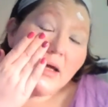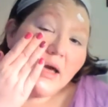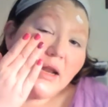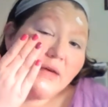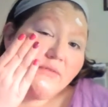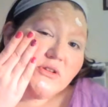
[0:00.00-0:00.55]

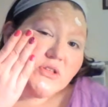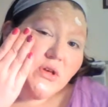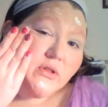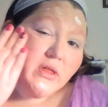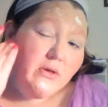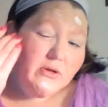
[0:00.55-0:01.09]
And obviously
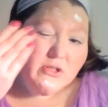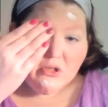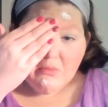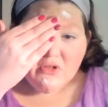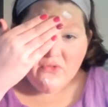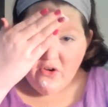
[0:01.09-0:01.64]
only use so
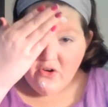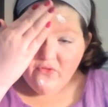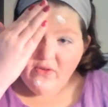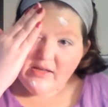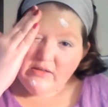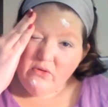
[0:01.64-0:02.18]
much for your
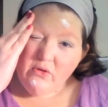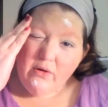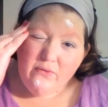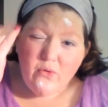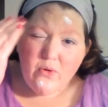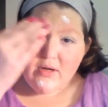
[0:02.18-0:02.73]
face. If you
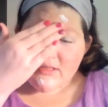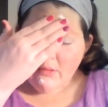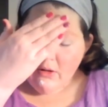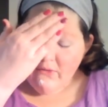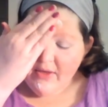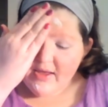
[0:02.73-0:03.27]
have quite a
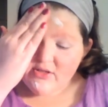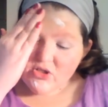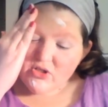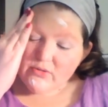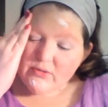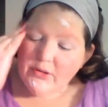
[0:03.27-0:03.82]
small face,
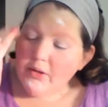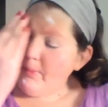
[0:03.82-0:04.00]
just use a little